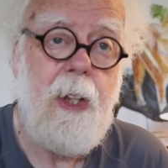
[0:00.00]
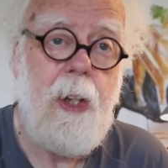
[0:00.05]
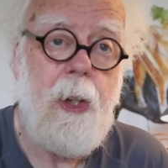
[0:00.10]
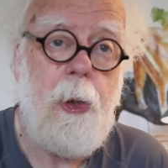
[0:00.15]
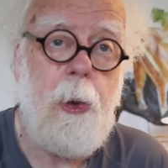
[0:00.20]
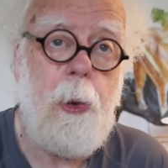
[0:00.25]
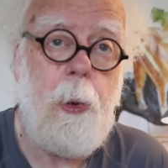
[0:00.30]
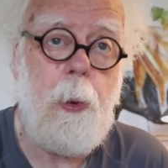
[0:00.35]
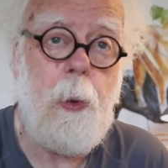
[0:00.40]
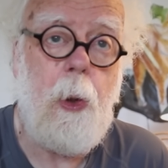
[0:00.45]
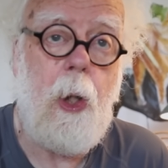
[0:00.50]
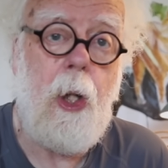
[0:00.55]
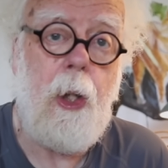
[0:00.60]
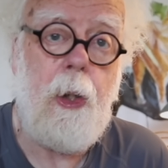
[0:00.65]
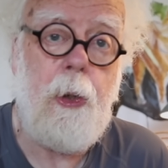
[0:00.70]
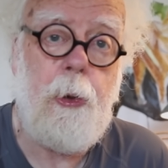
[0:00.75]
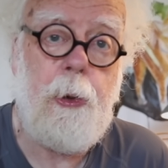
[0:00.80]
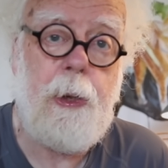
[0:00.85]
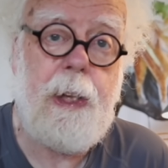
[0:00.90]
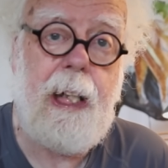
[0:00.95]
who are
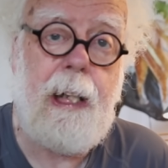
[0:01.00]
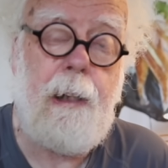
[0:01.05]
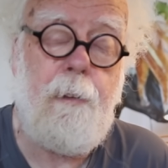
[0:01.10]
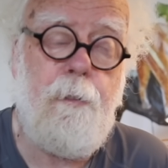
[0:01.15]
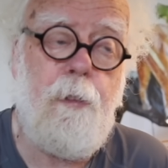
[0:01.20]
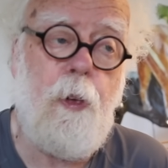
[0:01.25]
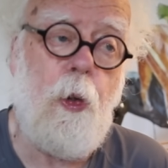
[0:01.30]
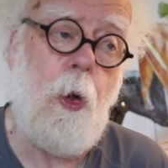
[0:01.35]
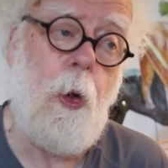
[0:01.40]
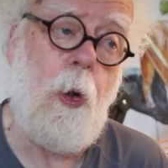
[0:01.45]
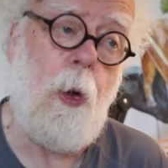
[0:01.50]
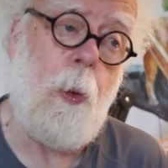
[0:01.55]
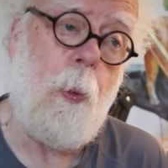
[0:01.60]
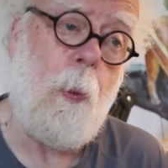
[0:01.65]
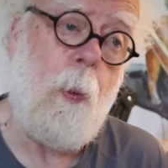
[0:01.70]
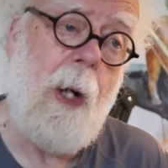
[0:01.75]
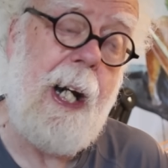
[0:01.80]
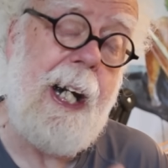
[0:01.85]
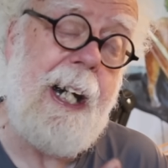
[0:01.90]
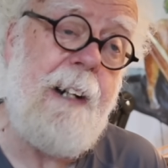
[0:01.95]
looking for
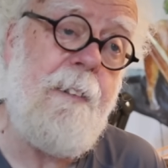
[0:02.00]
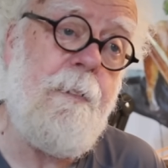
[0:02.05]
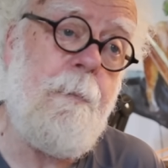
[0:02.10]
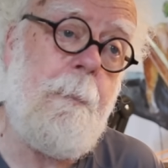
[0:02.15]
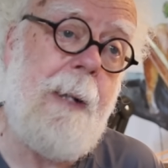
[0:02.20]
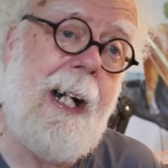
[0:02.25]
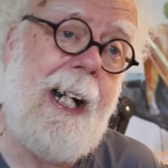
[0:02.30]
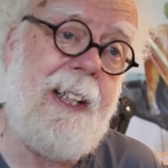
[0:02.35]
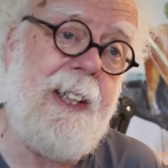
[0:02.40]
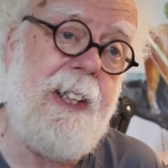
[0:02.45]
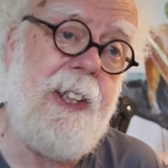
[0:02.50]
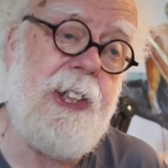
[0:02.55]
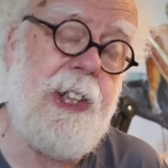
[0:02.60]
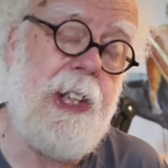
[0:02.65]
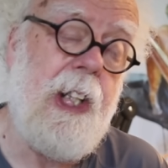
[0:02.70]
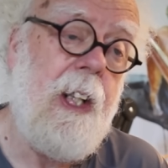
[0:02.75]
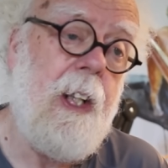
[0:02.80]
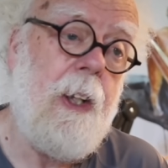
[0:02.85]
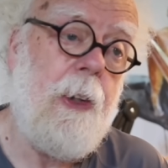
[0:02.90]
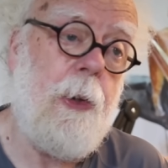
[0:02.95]
wave patterns,
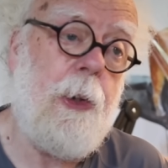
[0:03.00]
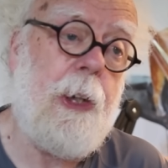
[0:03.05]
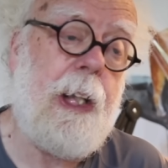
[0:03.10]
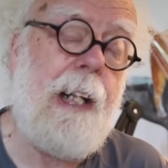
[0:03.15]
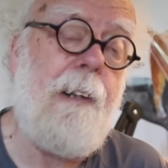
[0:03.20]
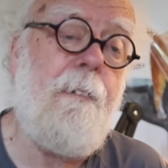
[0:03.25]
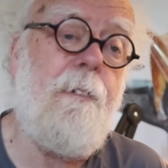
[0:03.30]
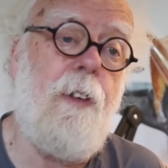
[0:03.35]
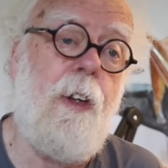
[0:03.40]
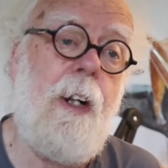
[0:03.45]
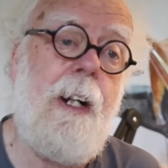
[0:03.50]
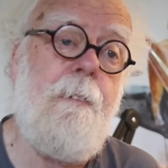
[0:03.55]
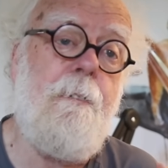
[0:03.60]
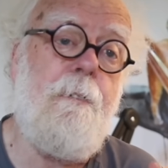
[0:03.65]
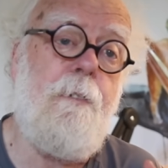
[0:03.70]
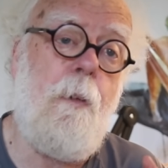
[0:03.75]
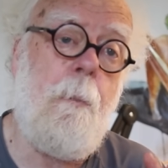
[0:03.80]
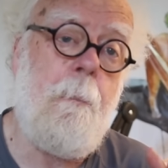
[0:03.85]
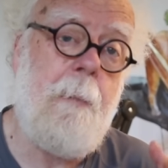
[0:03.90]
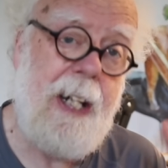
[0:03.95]
looking for
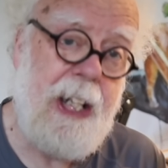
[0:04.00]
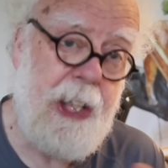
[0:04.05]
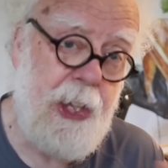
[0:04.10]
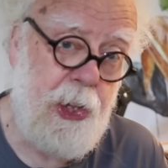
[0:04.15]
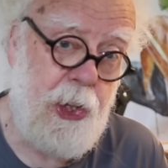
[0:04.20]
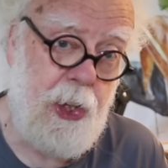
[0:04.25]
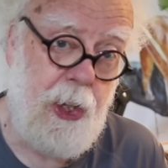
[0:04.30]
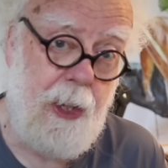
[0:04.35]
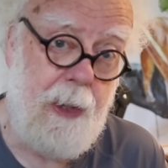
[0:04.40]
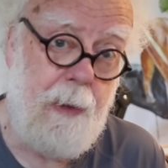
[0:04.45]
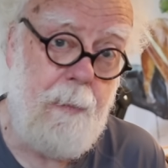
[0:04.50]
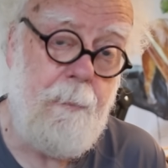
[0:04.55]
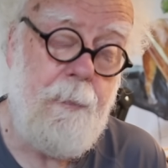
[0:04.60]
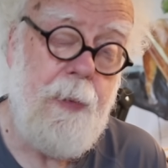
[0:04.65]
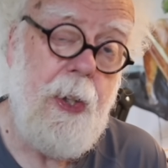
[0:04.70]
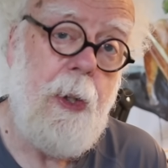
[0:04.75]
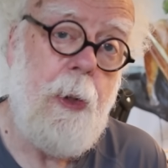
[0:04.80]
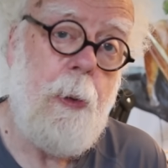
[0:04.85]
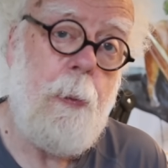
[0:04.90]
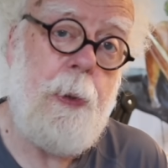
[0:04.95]
information
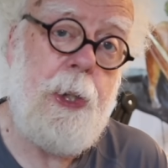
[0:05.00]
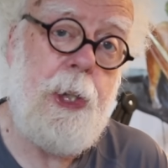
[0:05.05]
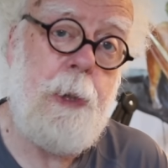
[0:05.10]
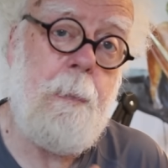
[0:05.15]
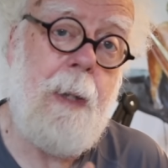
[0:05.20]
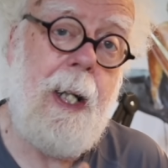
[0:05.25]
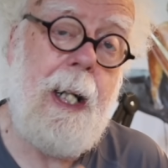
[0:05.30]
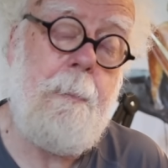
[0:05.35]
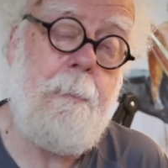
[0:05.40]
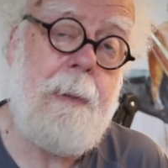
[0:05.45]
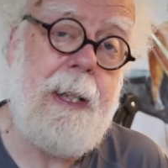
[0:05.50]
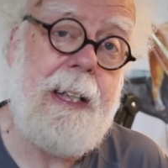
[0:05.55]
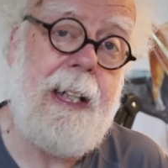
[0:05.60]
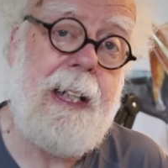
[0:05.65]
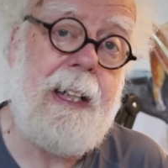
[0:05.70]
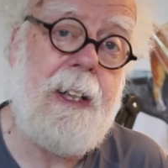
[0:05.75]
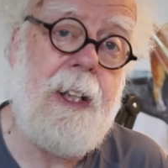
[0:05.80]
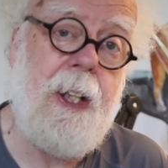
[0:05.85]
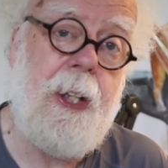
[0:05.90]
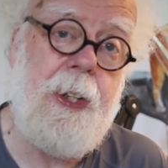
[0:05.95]
which might be
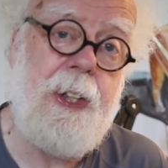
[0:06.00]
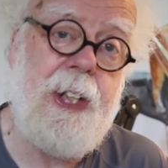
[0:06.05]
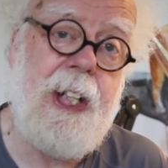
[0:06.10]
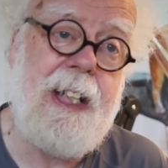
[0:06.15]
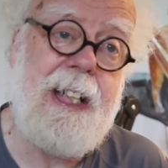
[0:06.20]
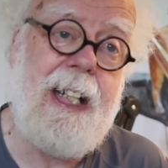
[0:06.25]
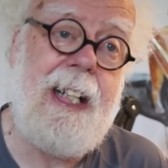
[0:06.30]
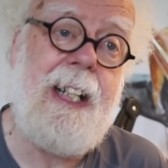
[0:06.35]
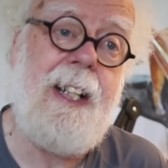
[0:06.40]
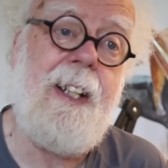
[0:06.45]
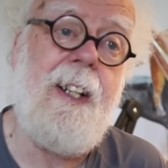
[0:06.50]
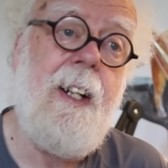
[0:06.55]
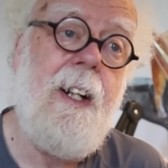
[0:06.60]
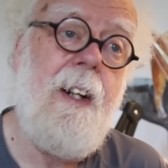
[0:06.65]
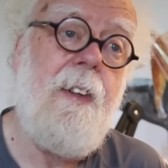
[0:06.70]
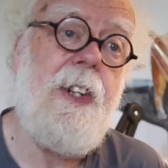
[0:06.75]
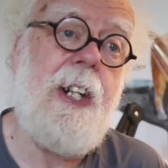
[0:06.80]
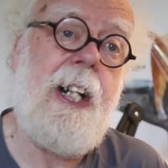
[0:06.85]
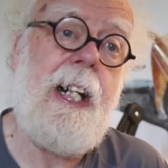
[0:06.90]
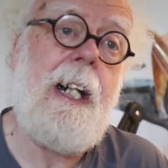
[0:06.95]
encoded in
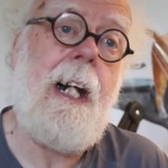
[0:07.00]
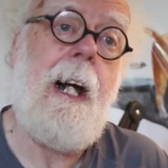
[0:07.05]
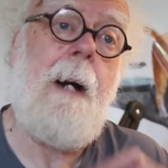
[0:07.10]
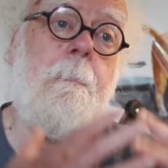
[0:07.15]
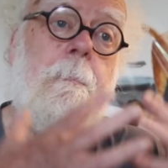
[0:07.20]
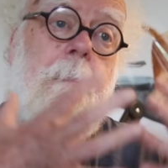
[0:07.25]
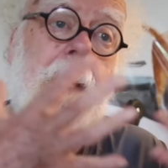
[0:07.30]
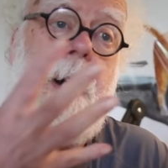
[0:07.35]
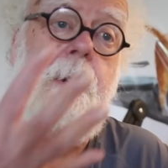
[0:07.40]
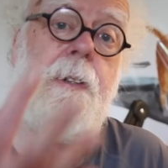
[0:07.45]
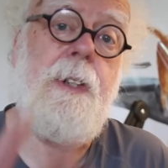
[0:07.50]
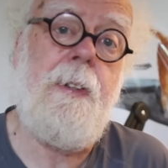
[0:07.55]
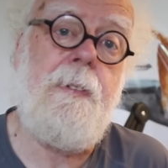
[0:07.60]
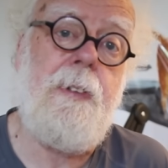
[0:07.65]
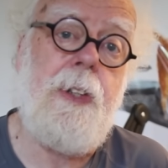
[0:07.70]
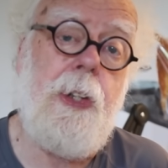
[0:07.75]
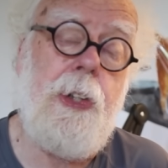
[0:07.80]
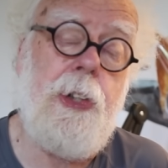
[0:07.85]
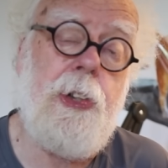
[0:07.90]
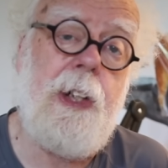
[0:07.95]
the amount of
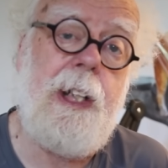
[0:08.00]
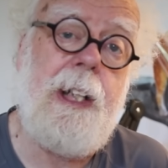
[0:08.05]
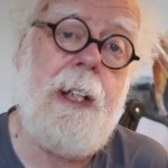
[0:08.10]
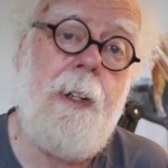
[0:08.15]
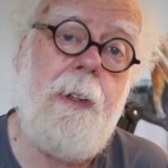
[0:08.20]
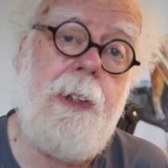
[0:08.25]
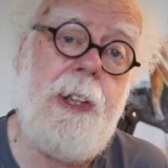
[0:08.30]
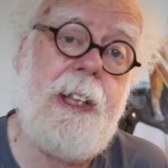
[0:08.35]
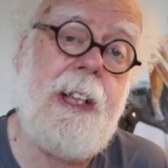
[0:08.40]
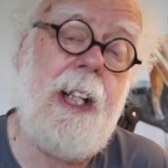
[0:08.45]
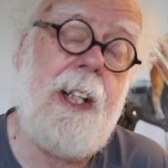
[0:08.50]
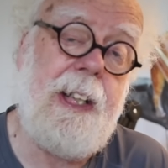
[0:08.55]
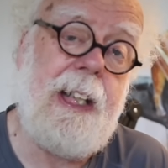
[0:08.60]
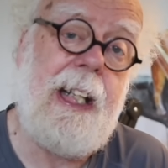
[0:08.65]
neutrinos that